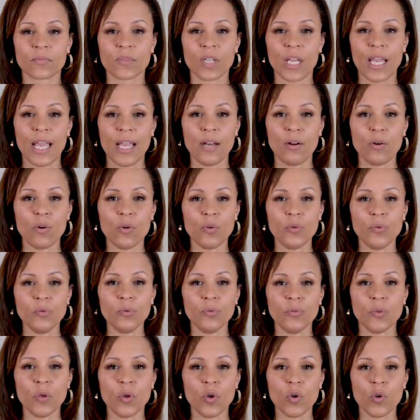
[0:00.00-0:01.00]
in all
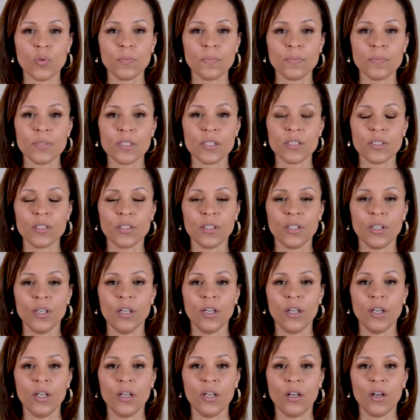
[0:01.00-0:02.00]
forms,
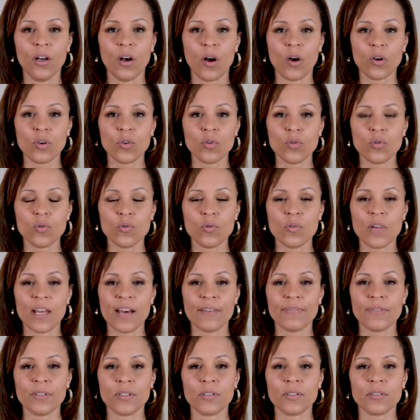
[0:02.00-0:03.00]
on all
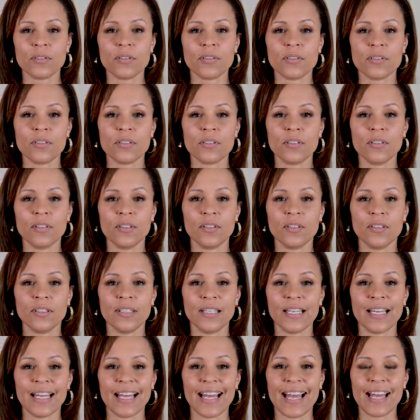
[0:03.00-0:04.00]
levels,
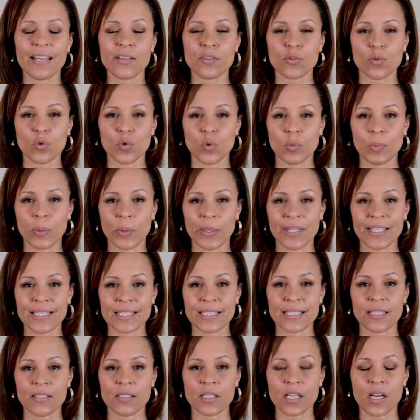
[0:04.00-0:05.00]
at all
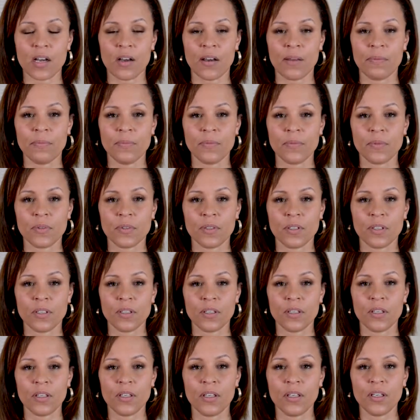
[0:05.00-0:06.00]
points in time.
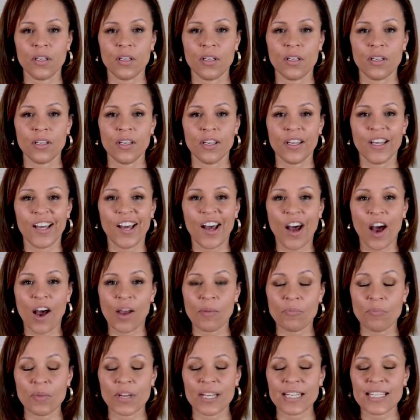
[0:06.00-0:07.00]

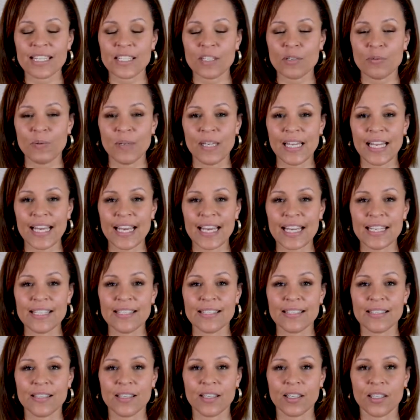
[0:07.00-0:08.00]
I'm ready to
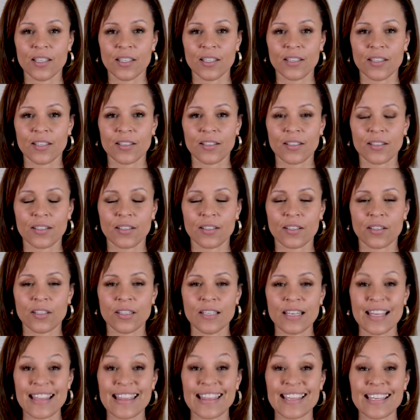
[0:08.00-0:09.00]
release
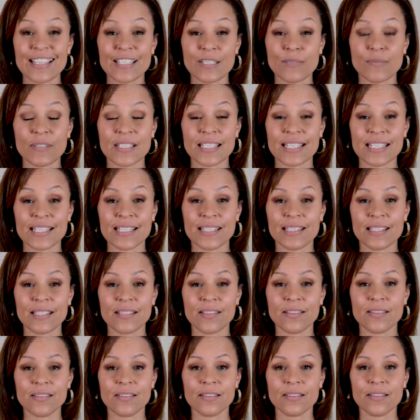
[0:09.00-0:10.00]
this
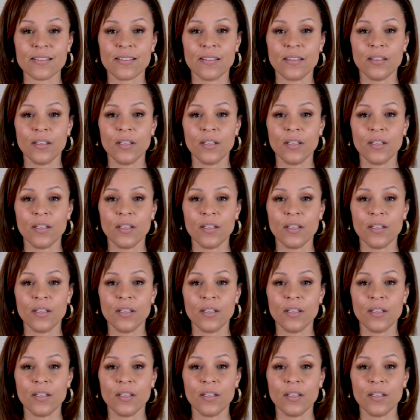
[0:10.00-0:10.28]
resistance